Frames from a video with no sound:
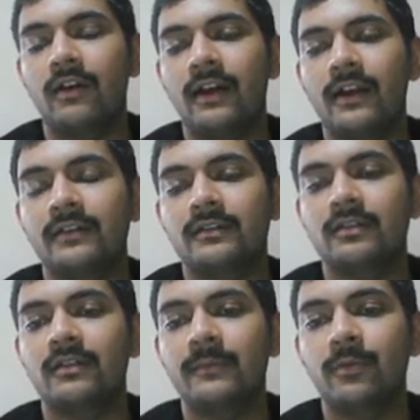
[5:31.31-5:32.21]
and the
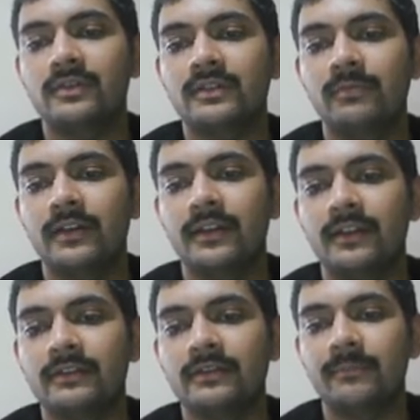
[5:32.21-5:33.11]
third
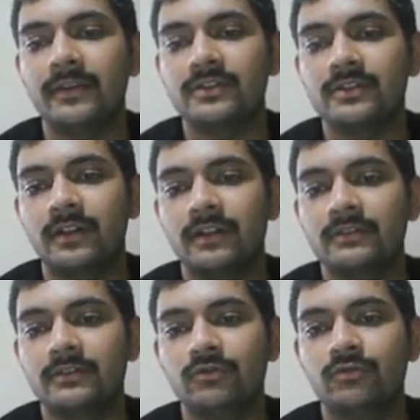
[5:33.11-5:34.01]
possibility is a patient
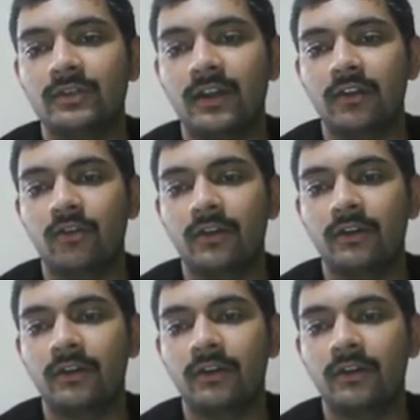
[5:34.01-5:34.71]
is euthyroid.